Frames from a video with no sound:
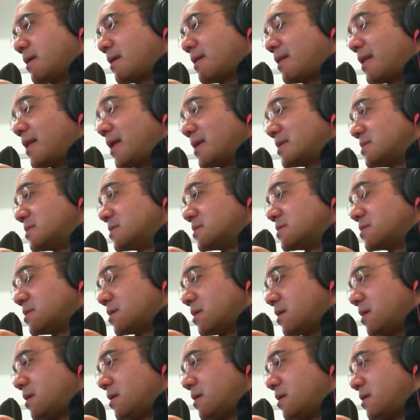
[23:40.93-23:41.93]
classes
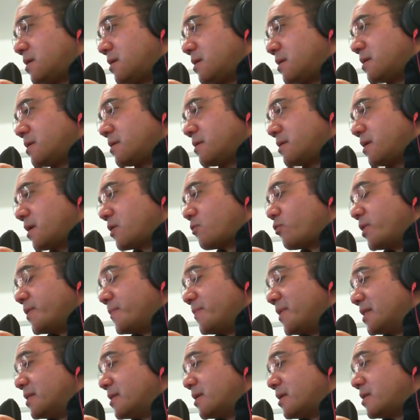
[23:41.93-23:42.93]
and
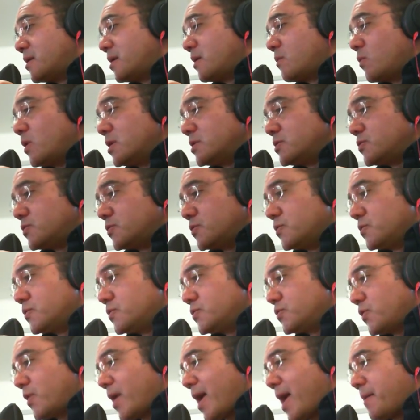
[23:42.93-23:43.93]
equipment that they want to
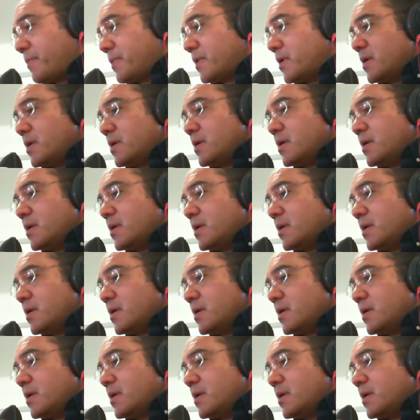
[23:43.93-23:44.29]
have.